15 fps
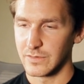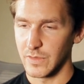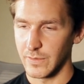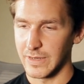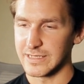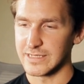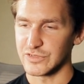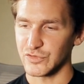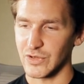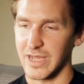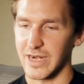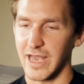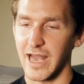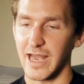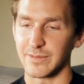though I did try
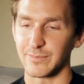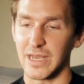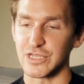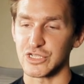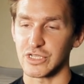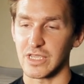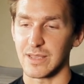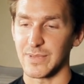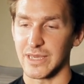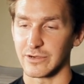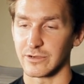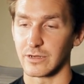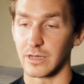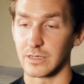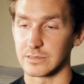to hide my shame at
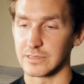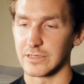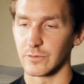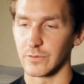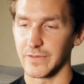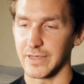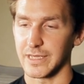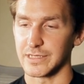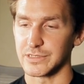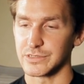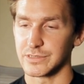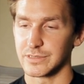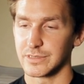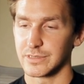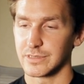her ugly old
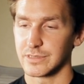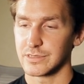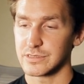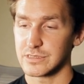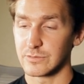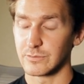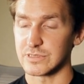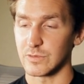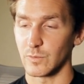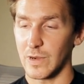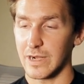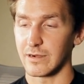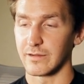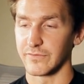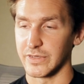age, she was
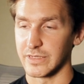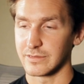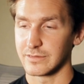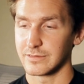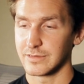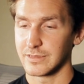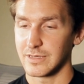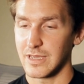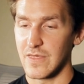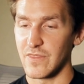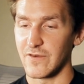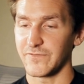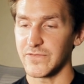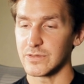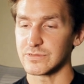aware of it, and
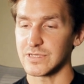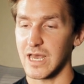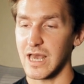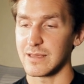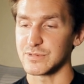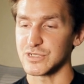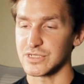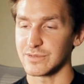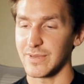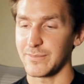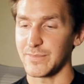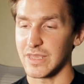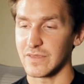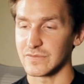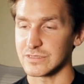the few times she met
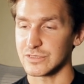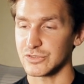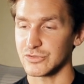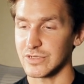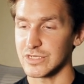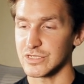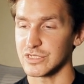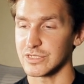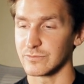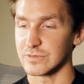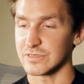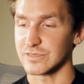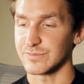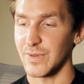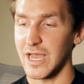me in the street, she
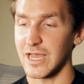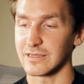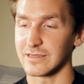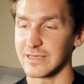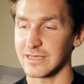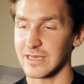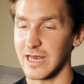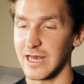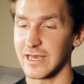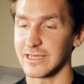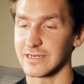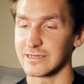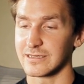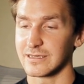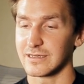would smile a
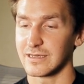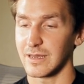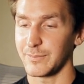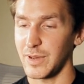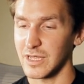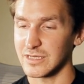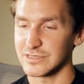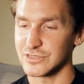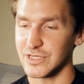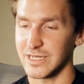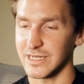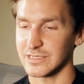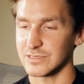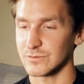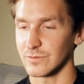kind,
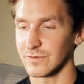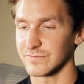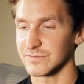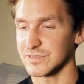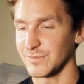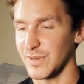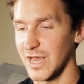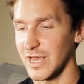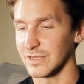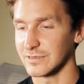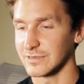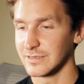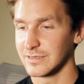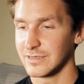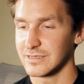apologetic sort of
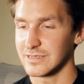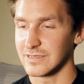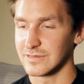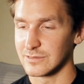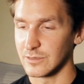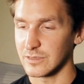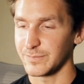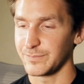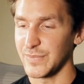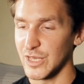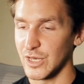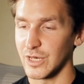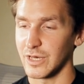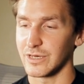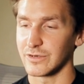smile, and look
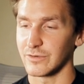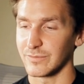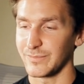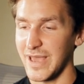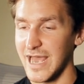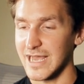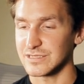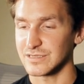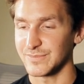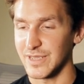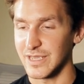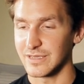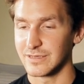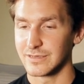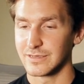beyond or past
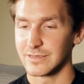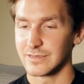me,